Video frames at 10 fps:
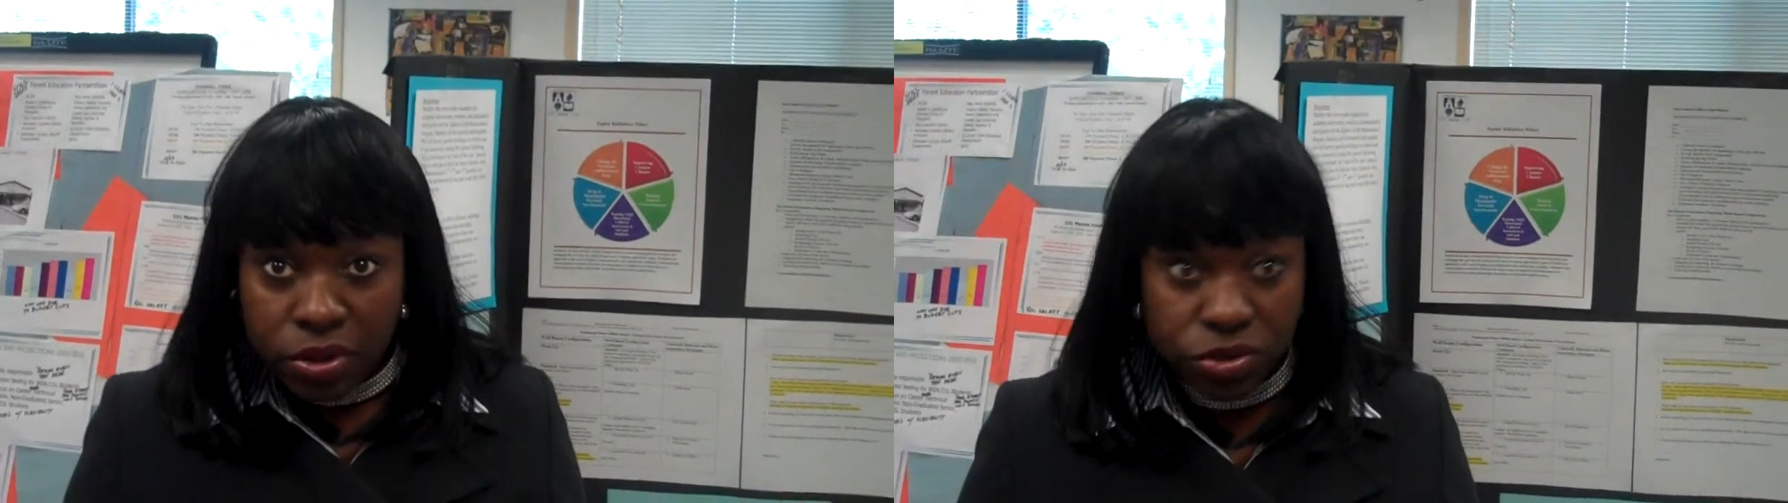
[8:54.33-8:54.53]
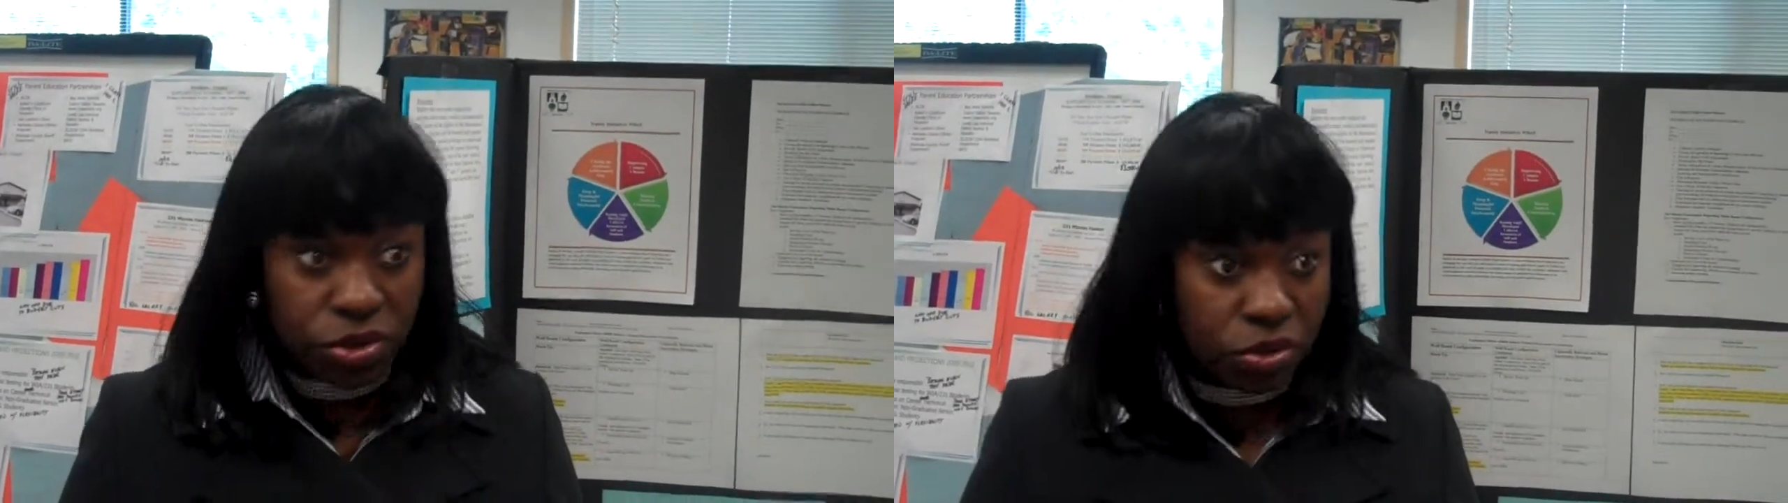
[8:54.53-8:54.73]

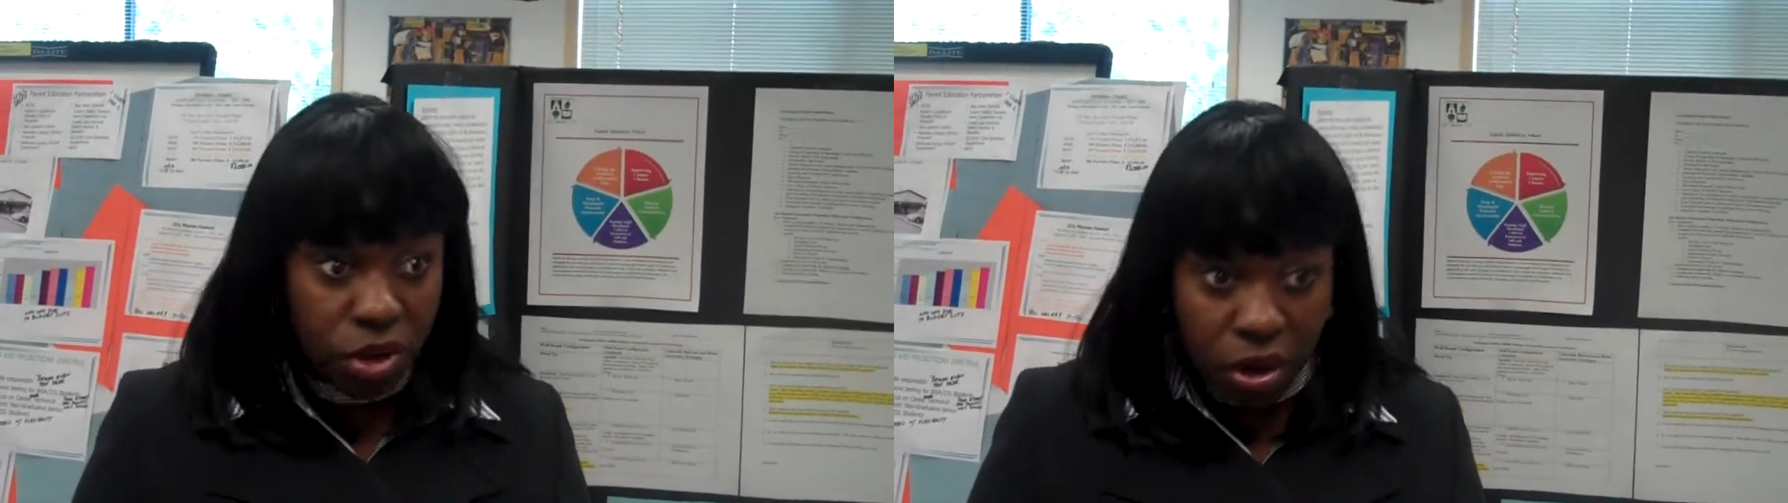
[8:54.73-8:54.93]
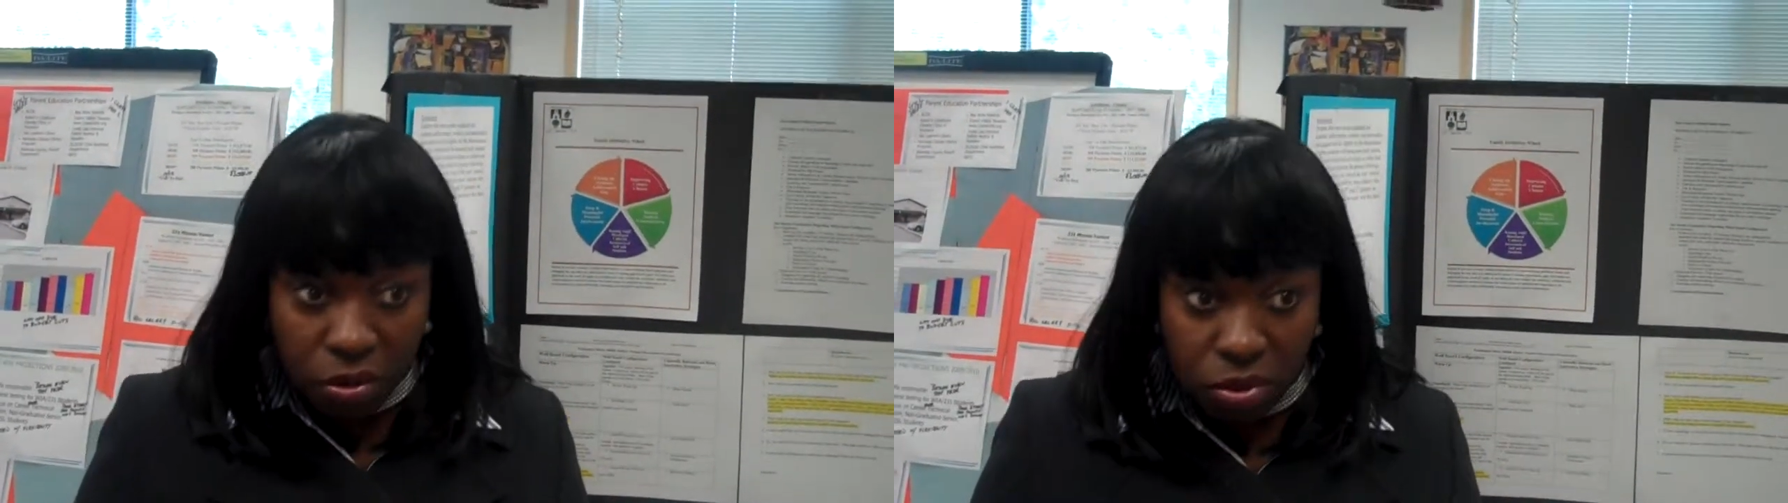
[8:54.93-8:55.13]
Do you
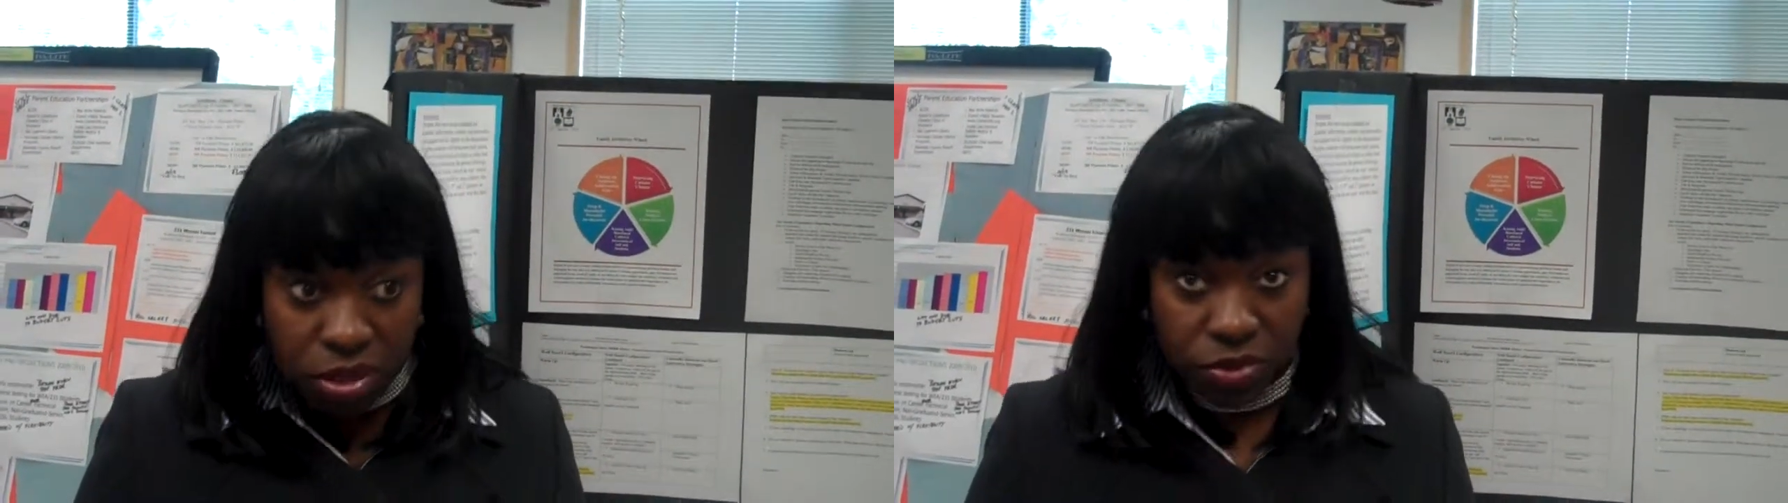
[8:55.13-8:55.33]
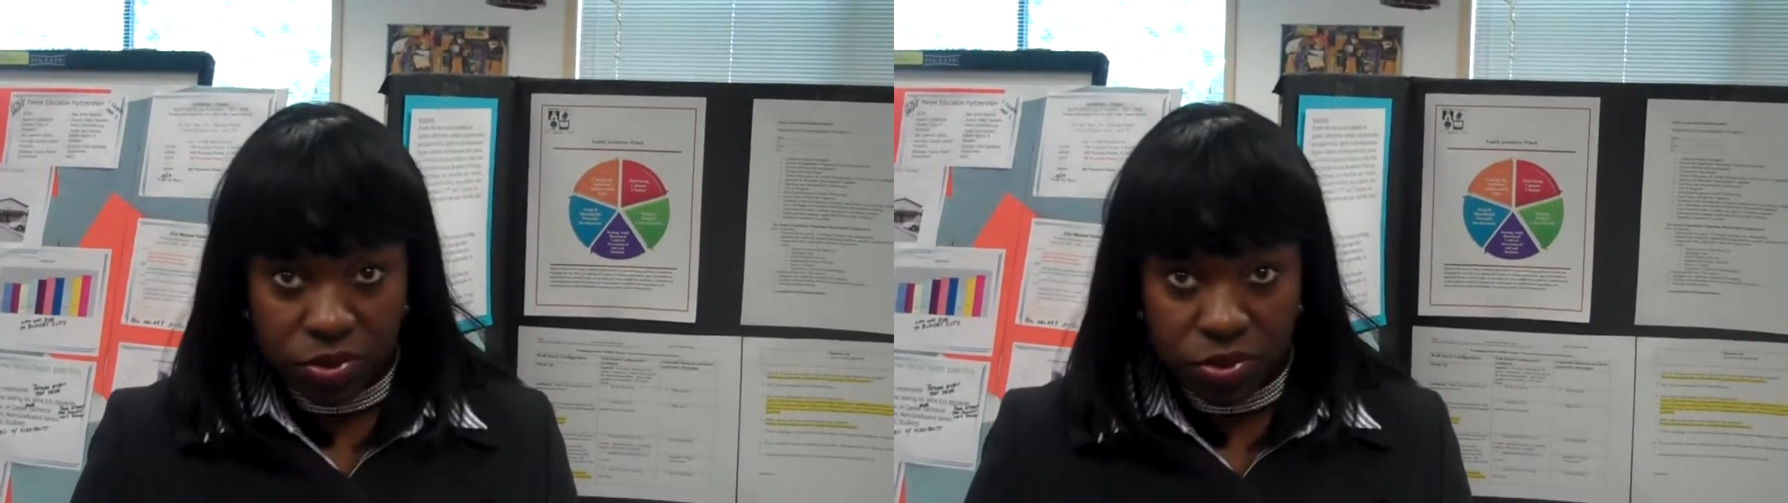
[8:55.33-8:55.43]
know what the